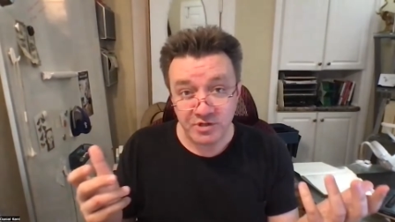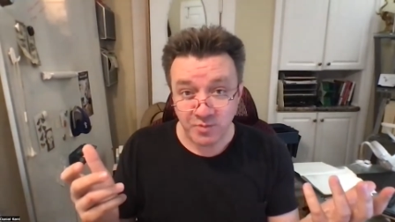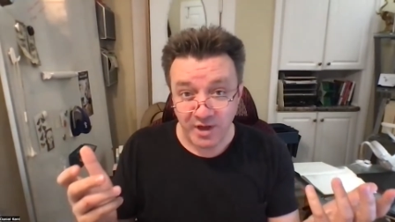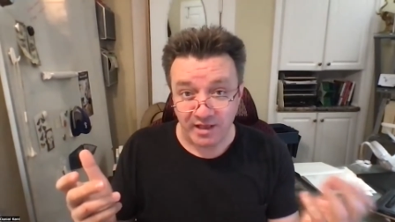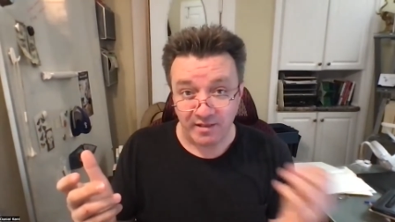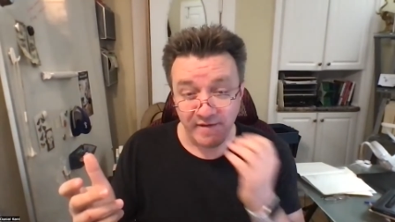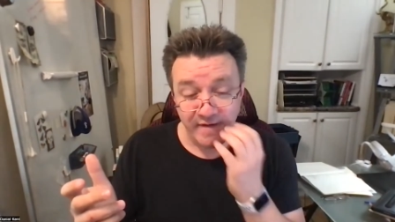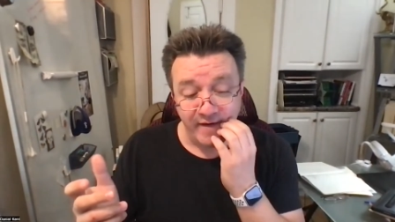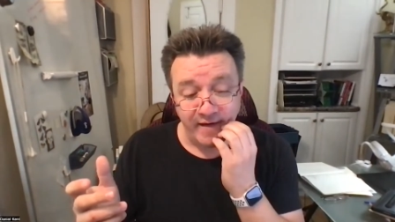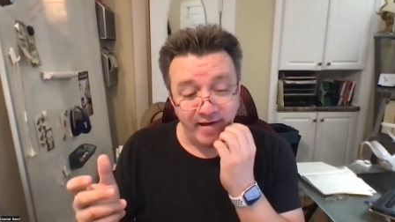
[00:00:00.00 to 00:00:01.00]
as well.
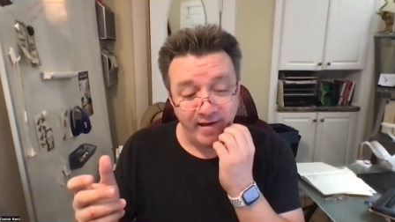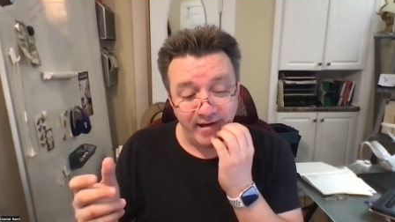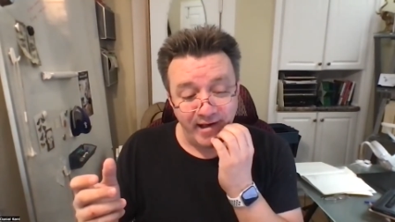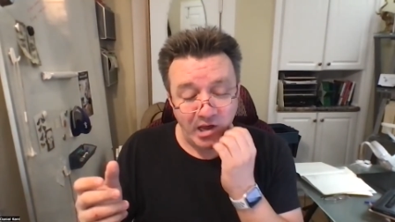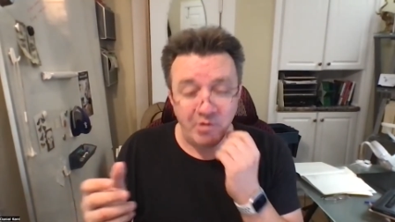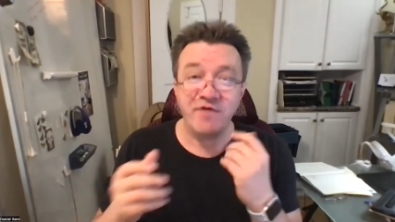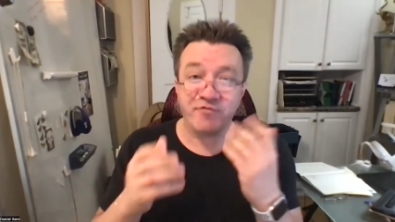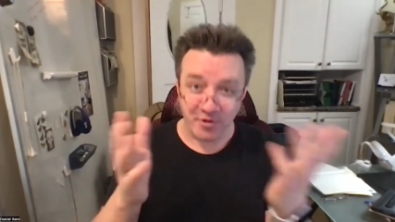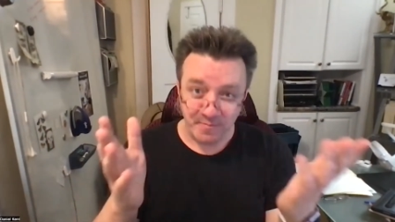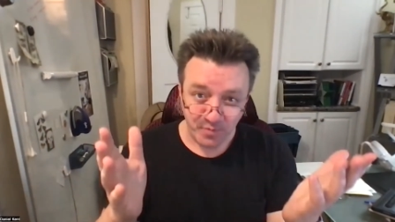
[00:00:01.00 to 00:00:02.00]

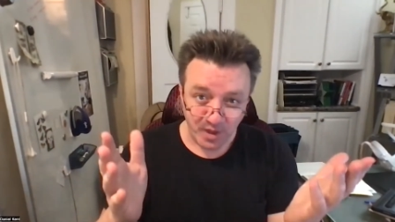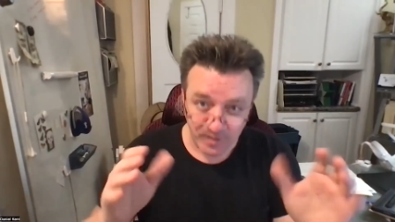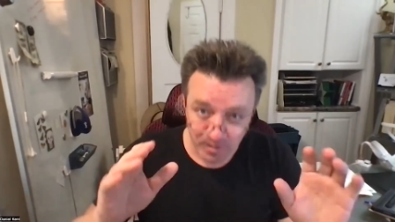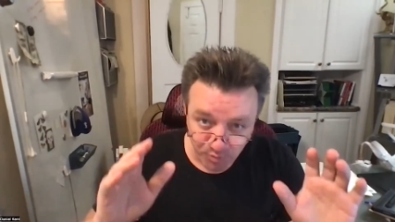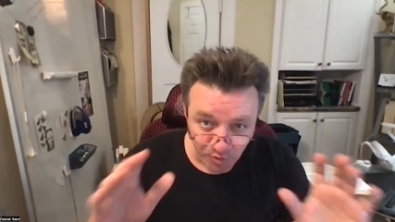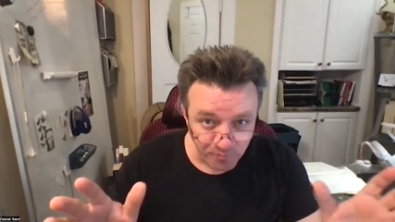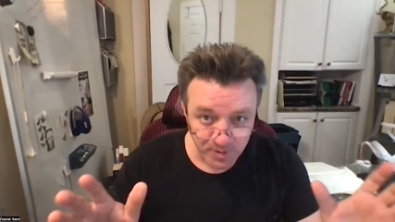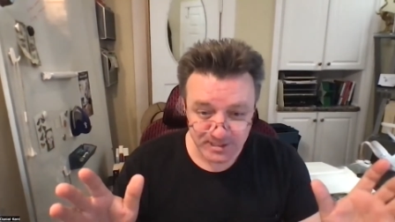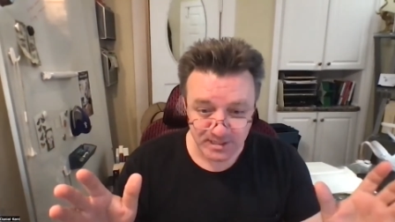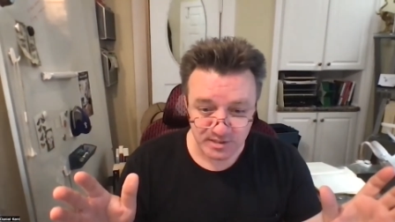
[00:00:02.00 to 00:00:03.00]
However, the
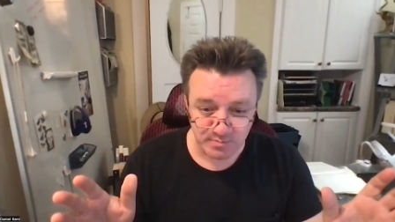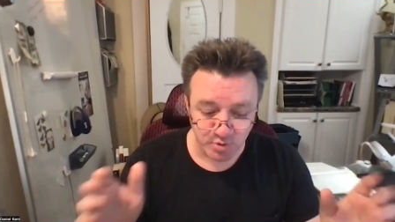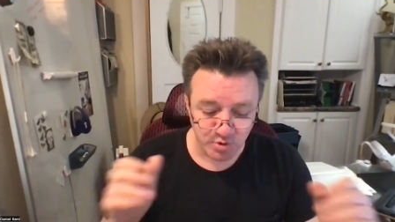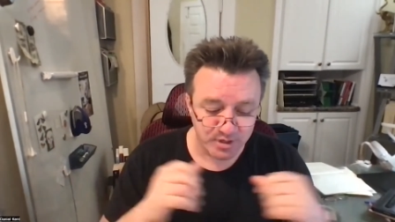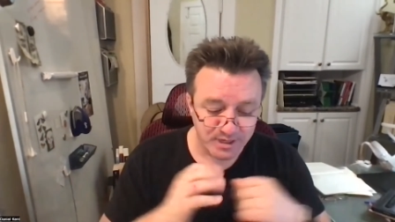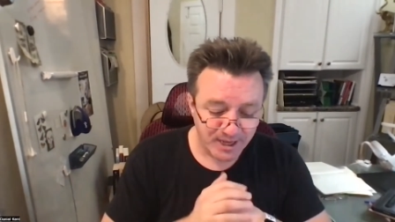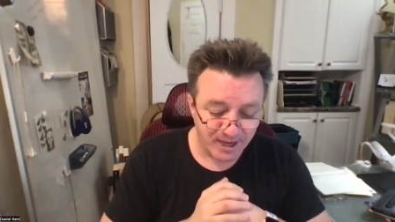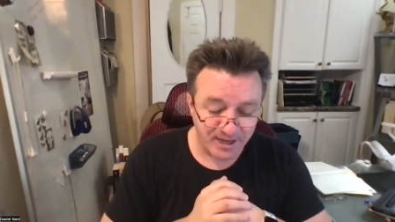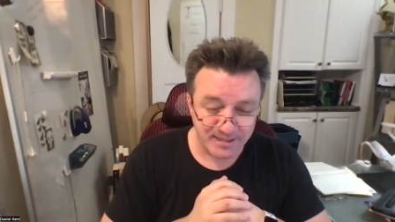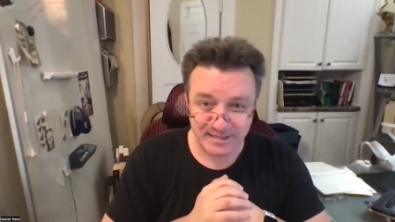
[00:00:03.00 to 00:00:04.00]
improvement in his mood,
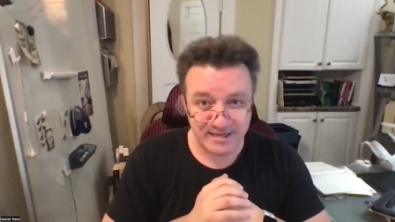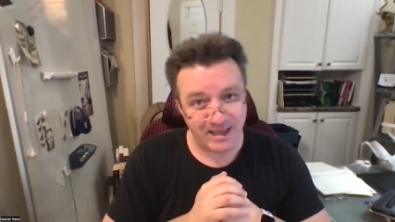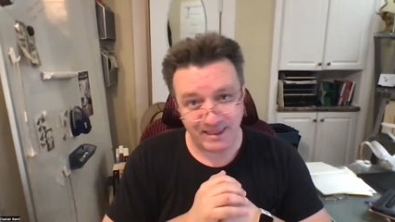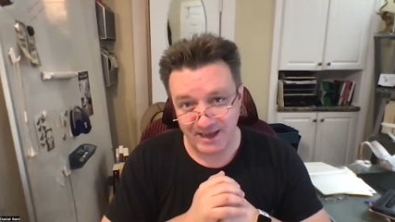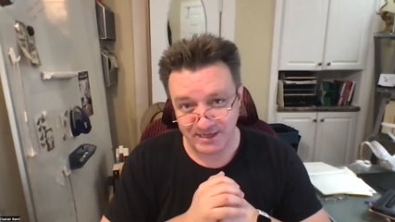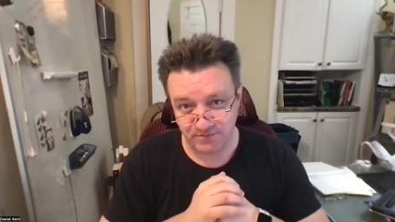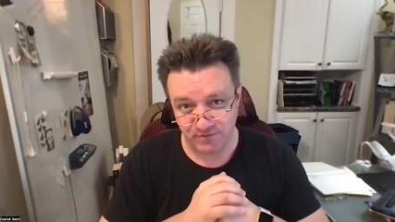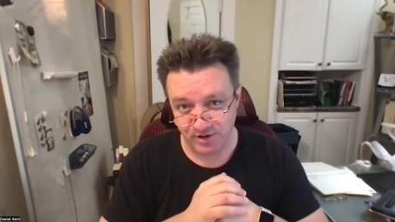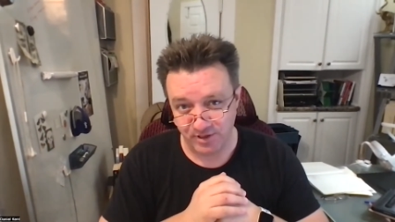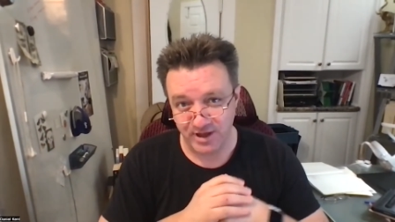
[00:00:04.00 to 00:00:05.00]
it did not last
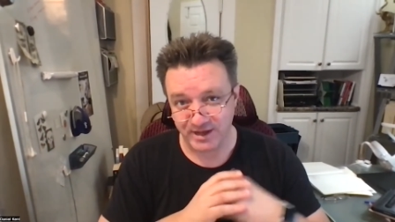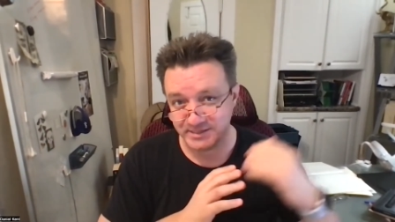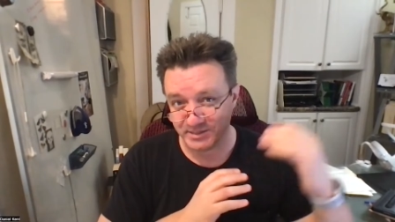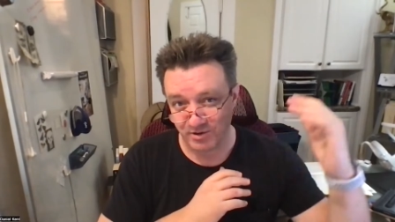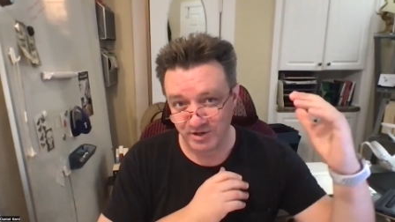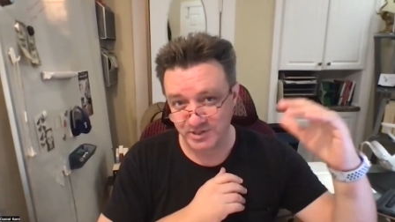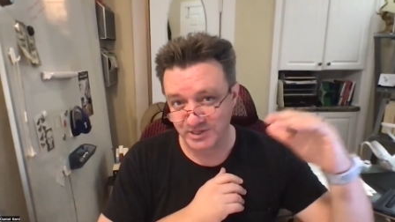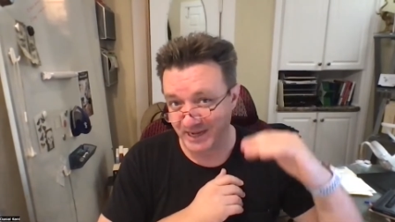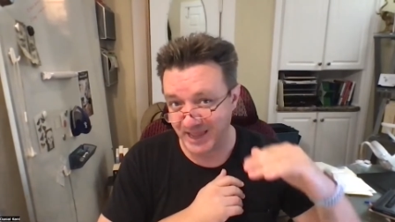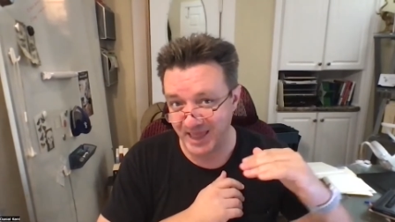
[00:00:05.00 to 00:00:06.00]
very long. It started to
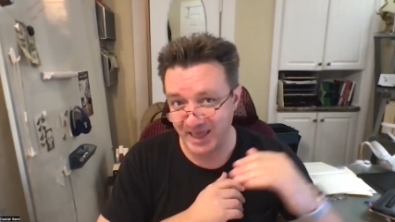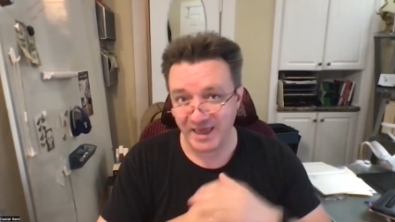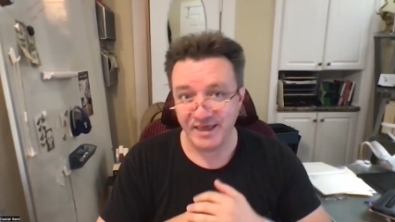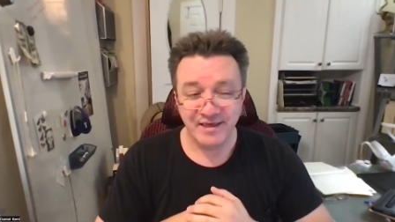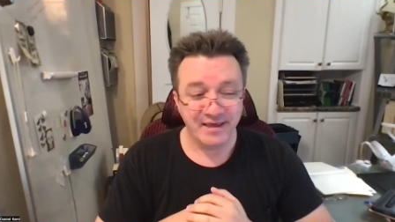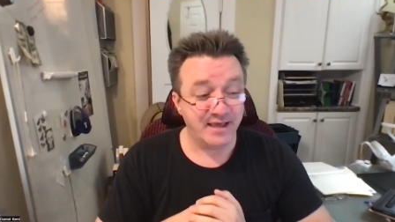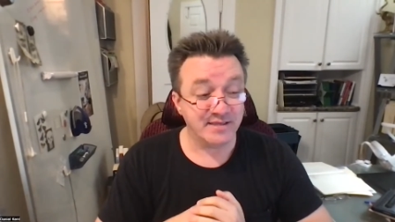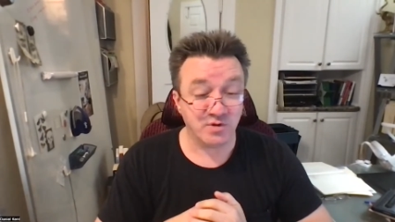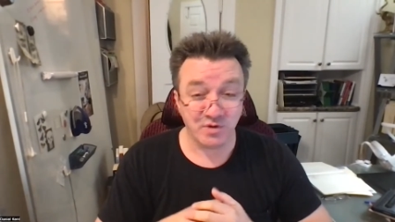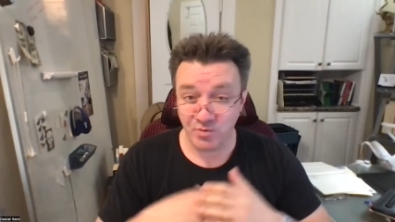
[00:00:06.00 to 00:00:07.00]
decay. And
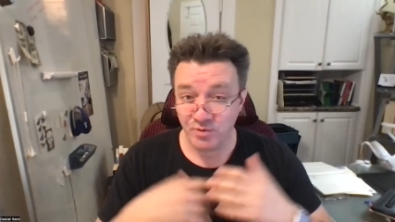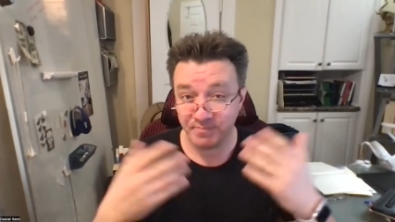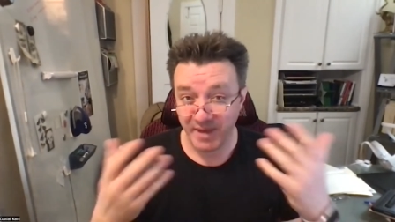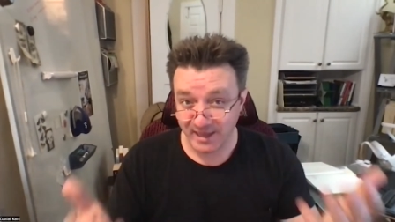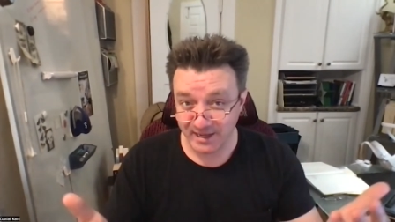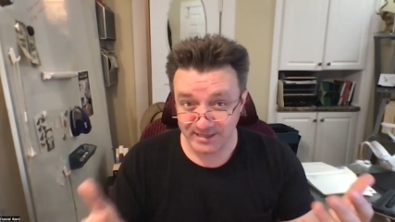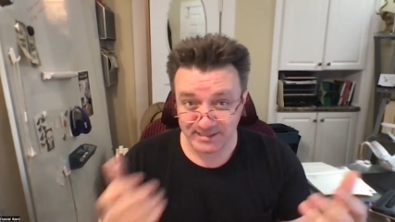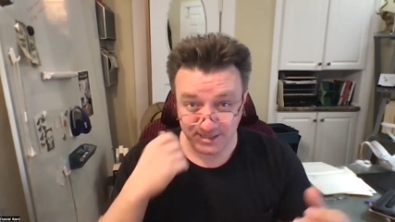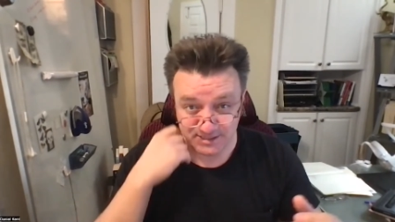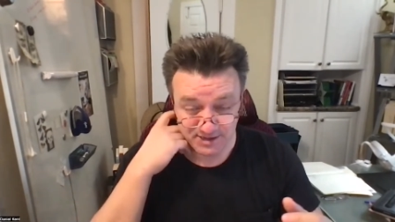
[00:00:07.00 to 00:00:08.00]
so he went back in to
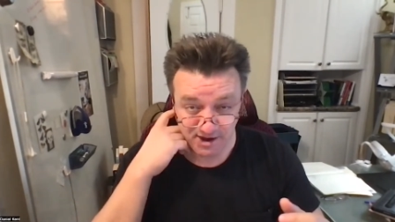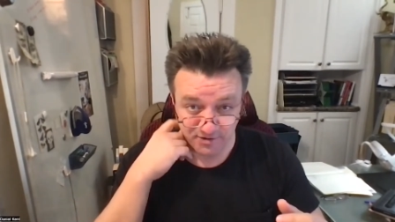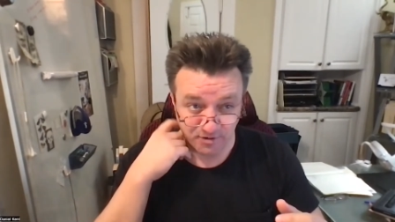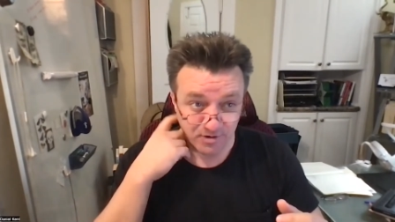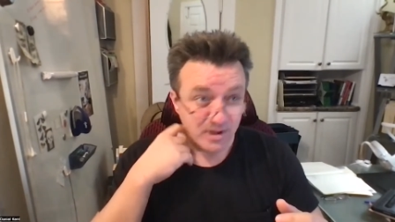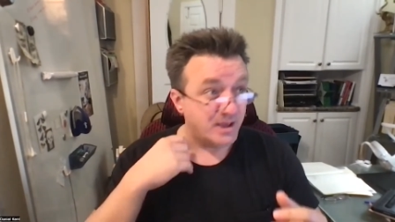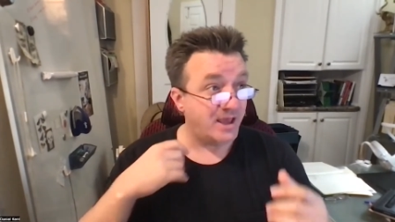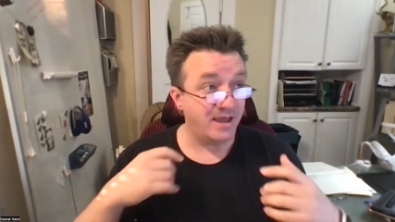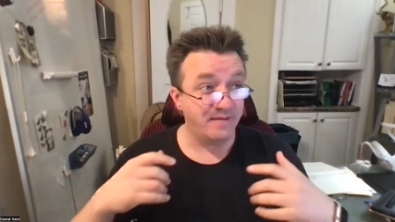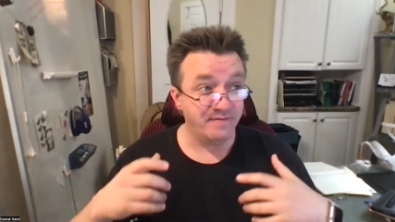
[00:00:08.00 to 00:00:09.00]
see his doctor
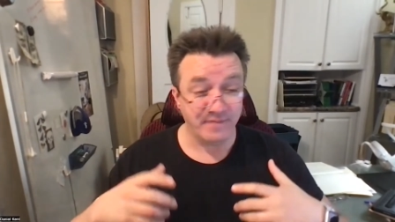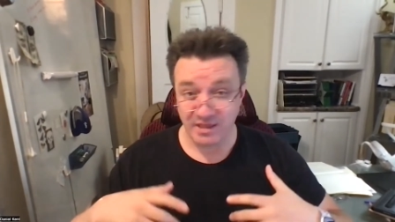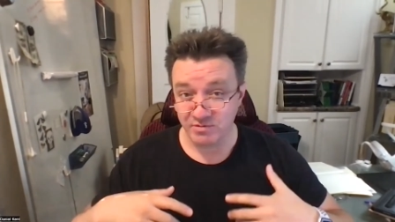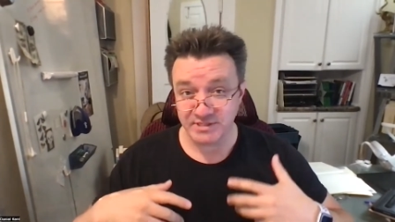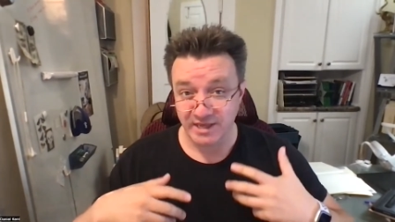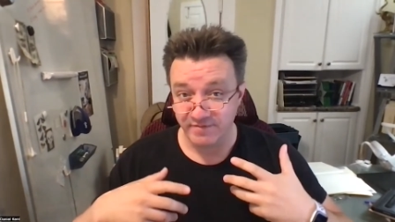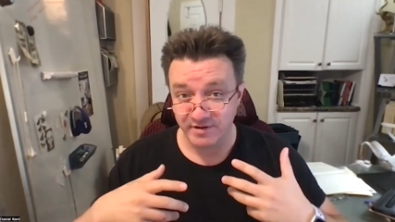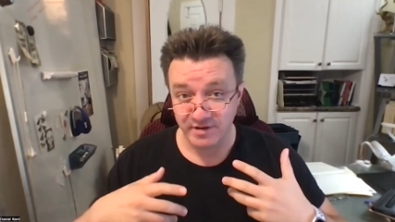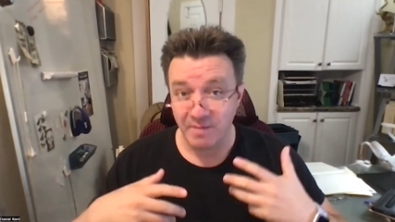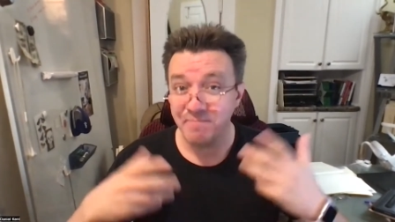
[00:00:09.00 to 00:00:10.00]
and he was
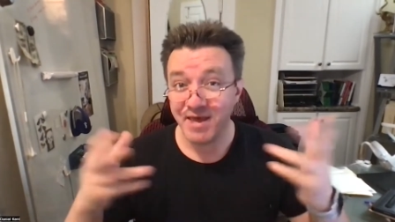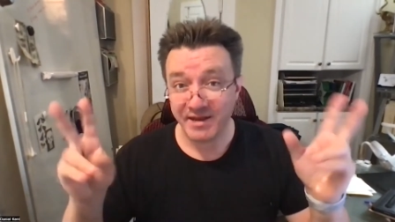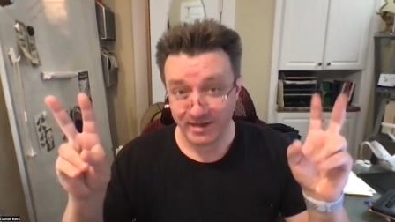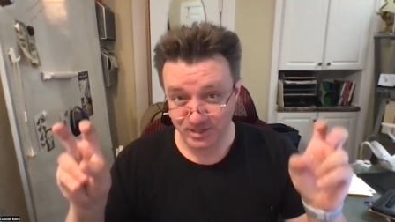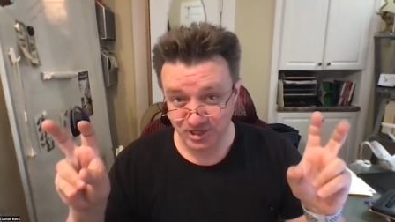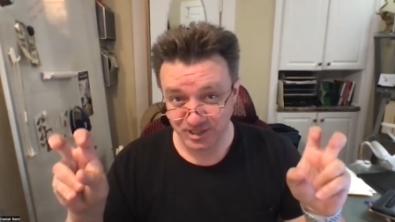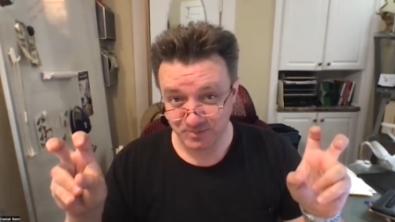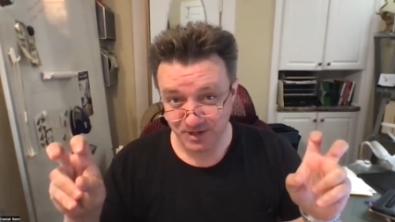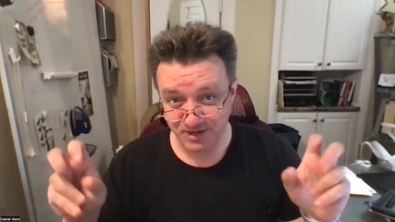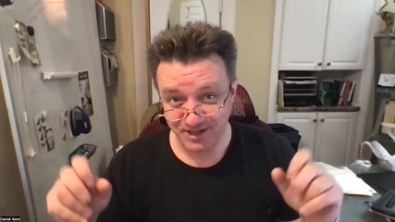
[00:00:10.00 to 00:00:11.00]
given a med
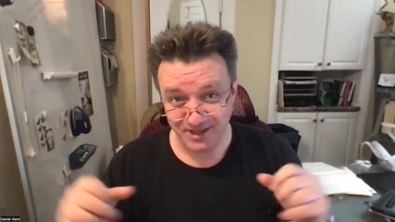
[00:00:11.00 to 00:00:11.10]
adjustment,